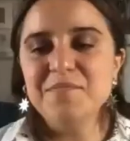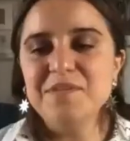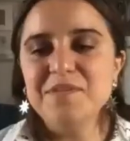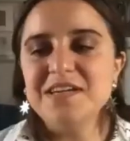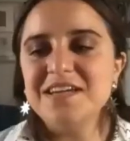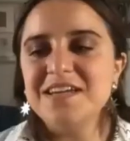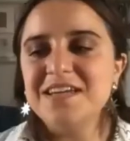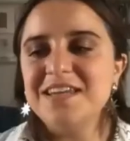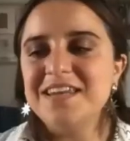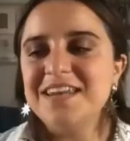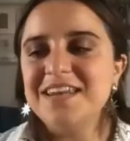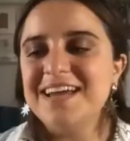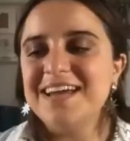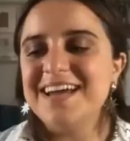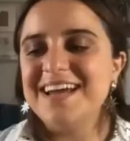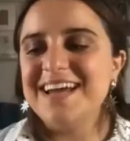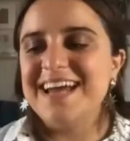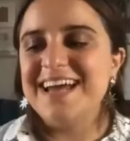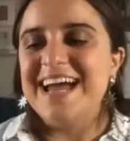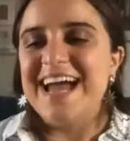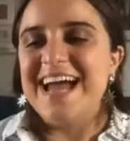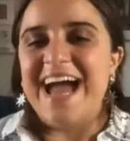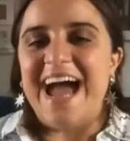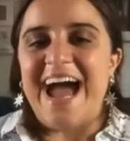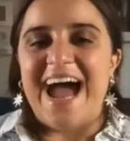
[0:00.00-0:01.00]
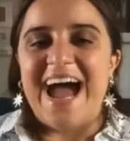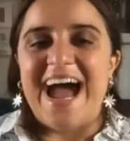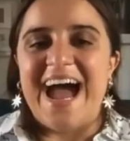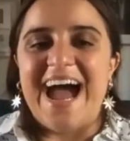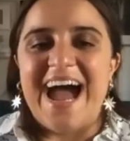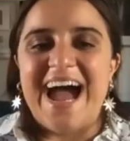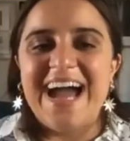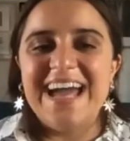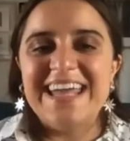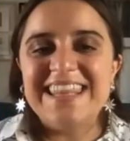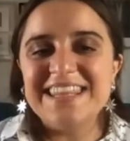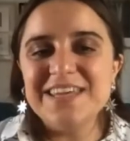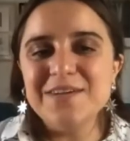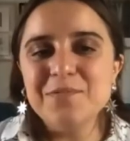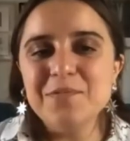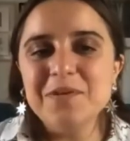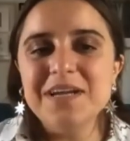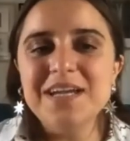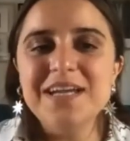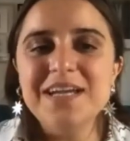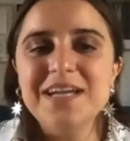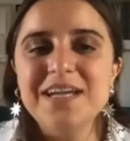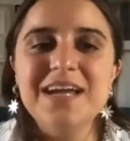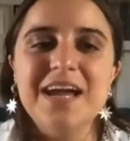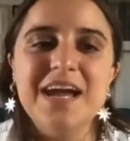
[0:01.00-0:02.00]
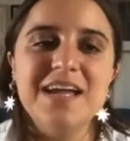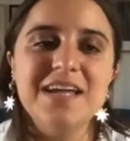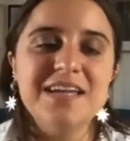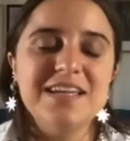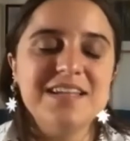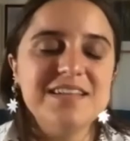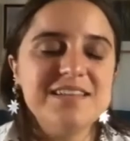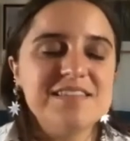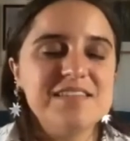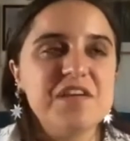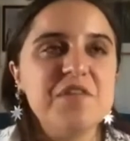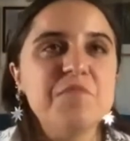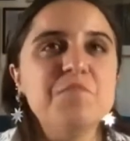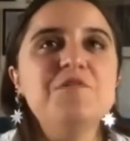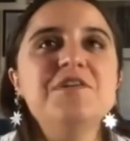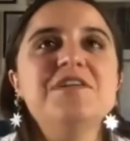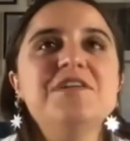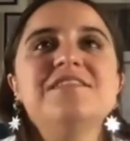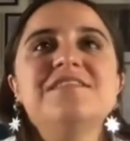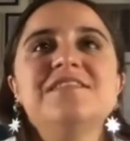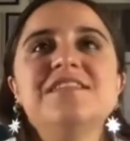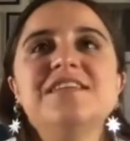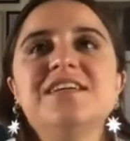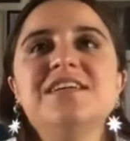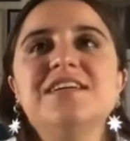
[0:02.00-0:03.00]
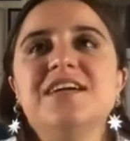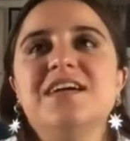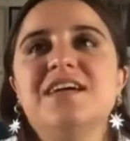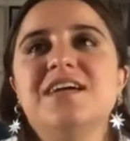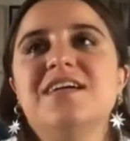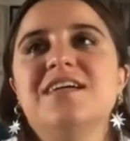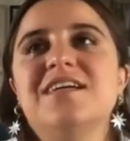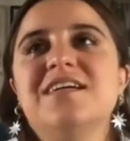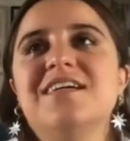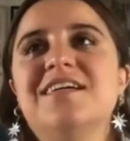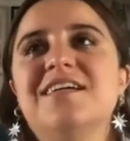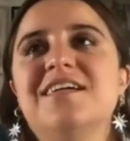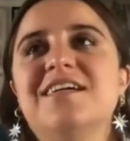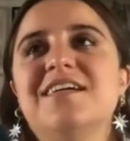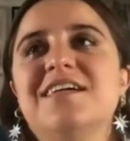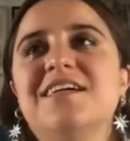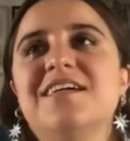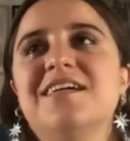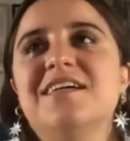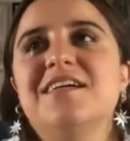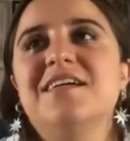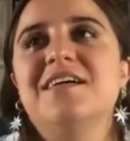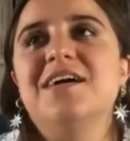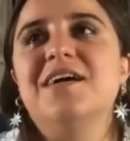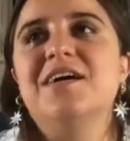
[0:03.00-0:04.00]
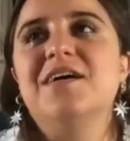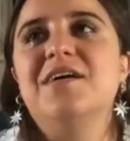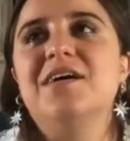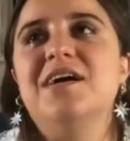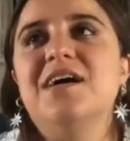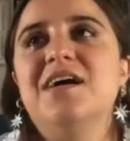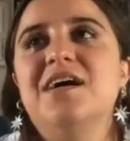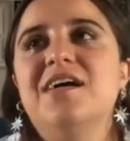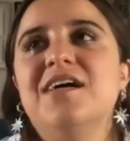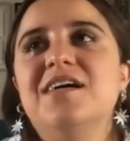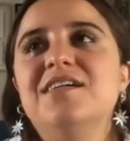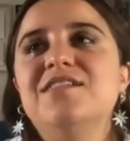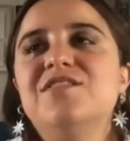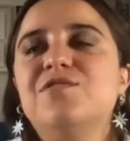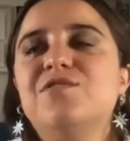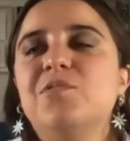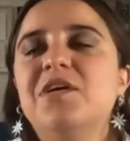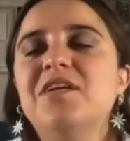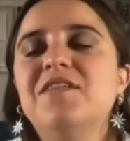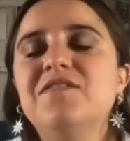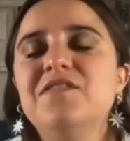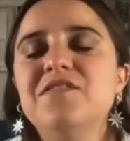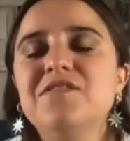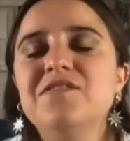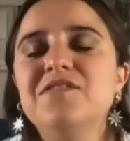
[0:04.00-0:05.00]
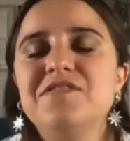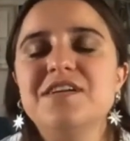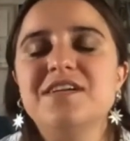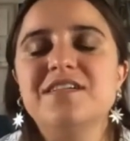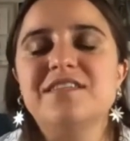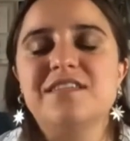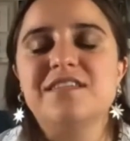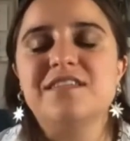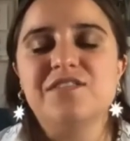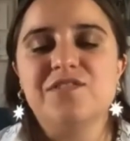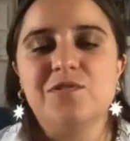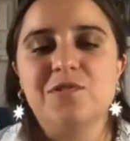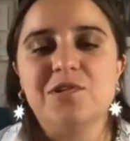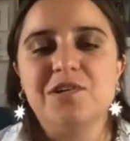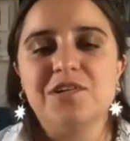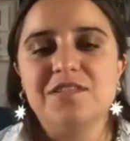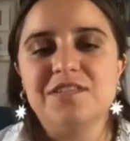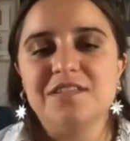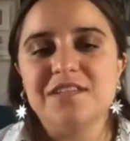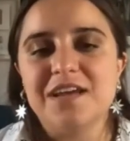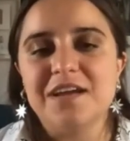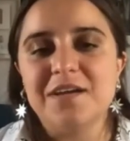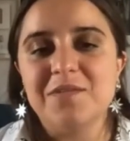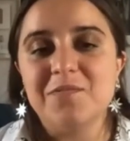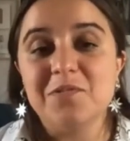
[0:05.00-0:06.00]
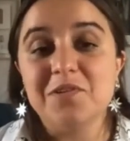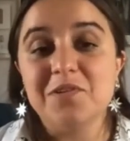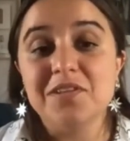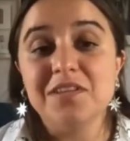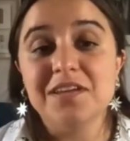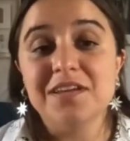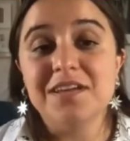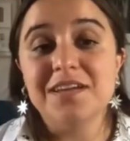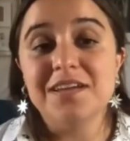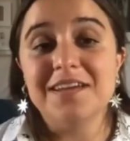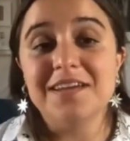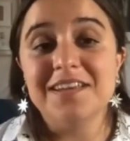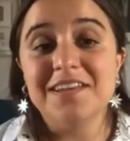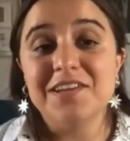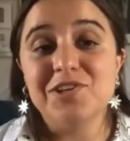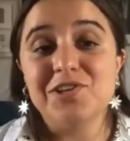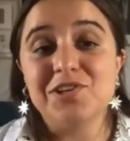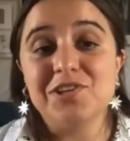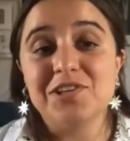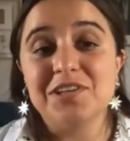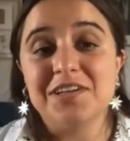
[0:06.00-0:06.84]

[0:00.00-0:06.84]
mean, I think we, in some ways, like, it's one of the things that Doris and I really initially